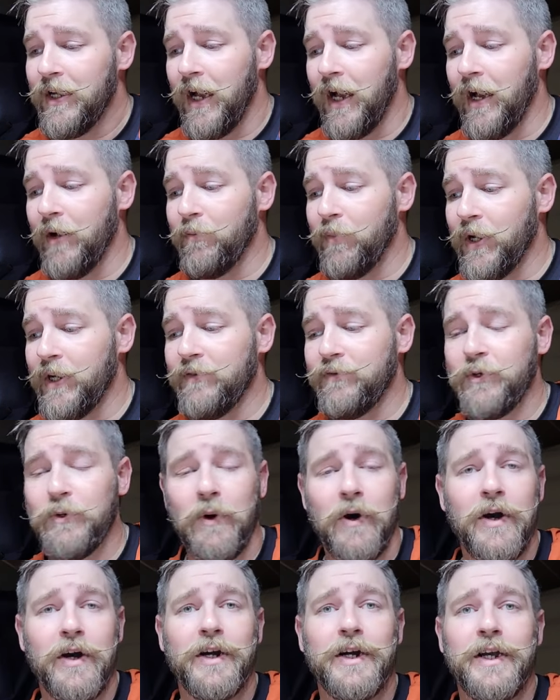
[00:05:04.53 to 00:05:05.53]
Um, but if you
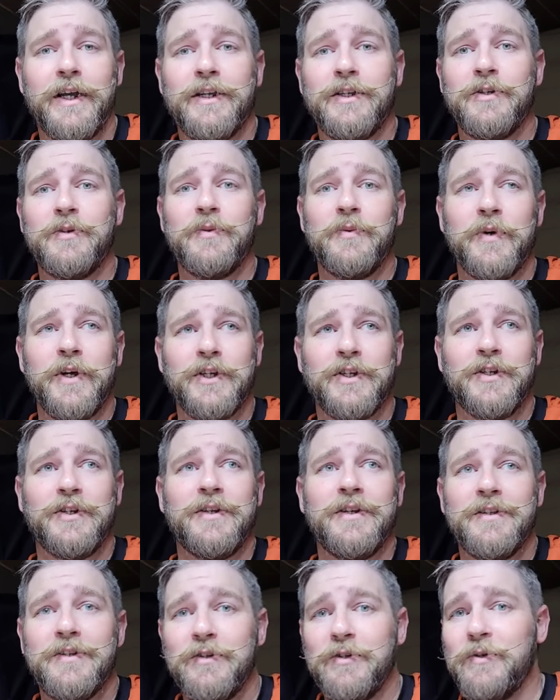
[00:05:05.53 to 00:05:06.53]
are and you
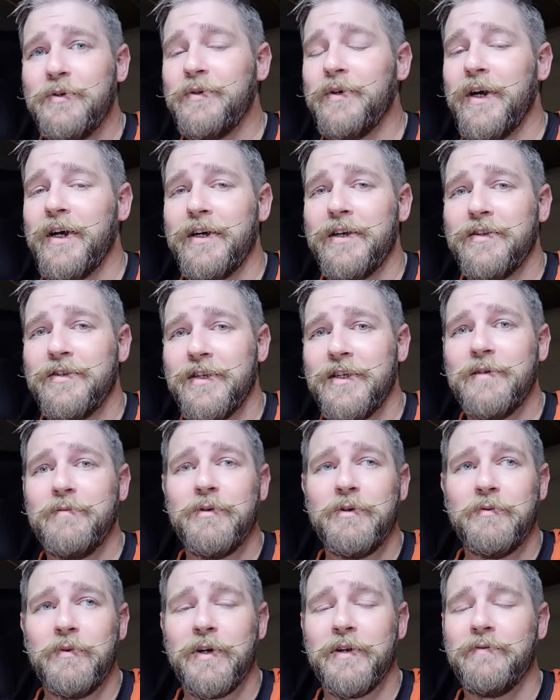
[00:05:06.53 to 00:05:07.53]
wish to uh, send
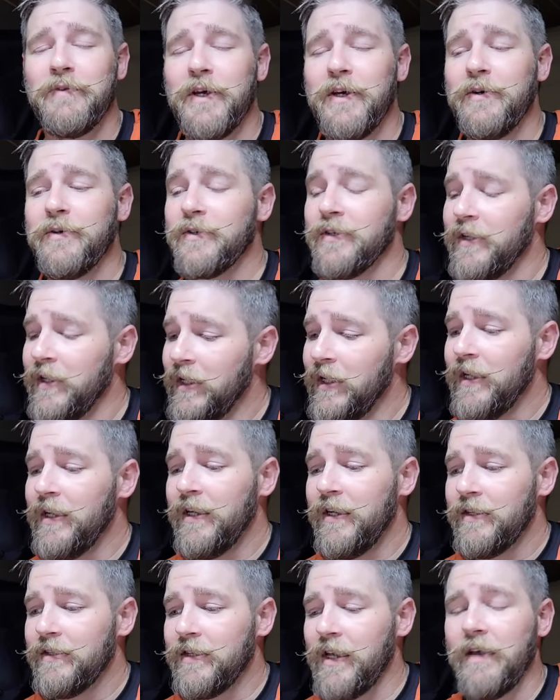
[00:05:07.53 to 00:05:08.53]
me one of those.
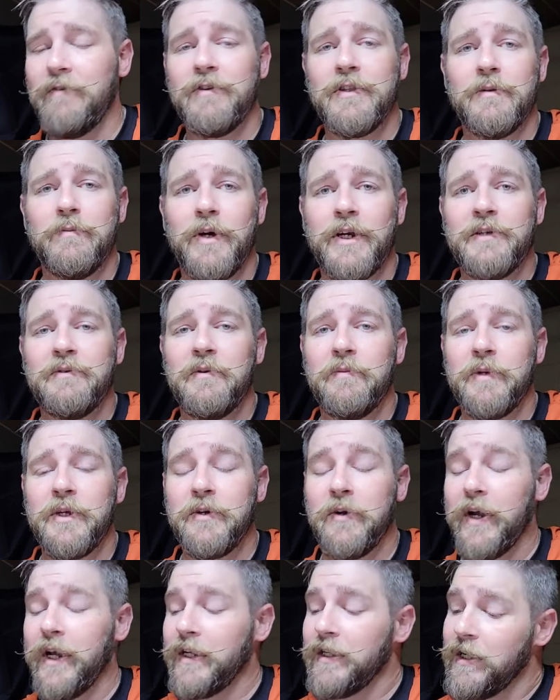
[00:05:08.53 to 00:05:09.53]
Saving the money would be
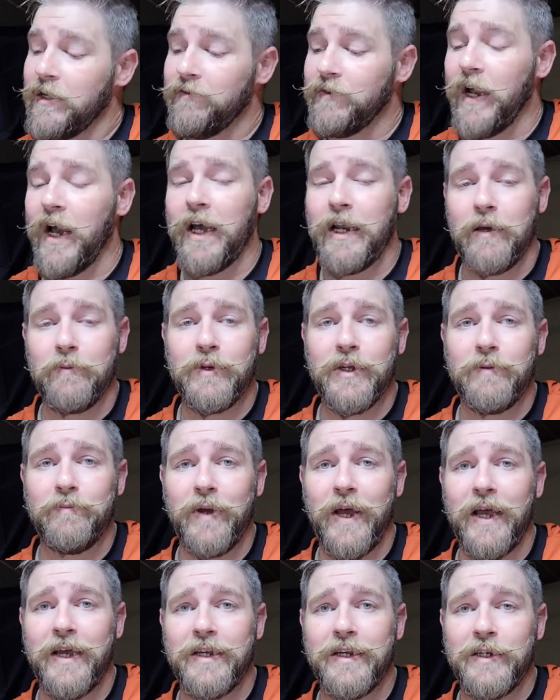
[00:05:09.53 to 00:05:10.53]
great. If not, I'm going to
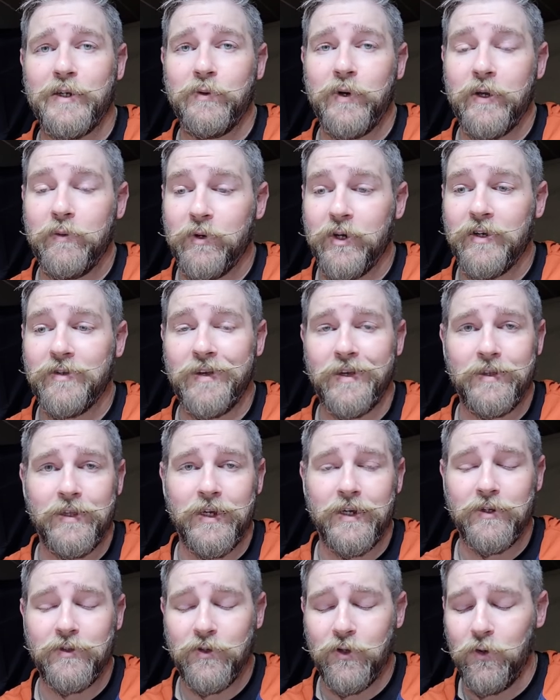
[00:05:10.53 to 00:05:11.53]
buy it anyway because I
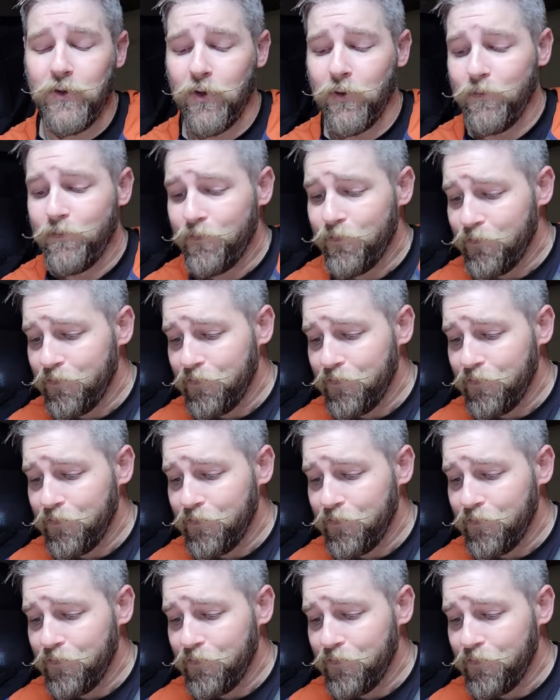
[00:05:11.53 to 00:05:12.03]
think it's cool.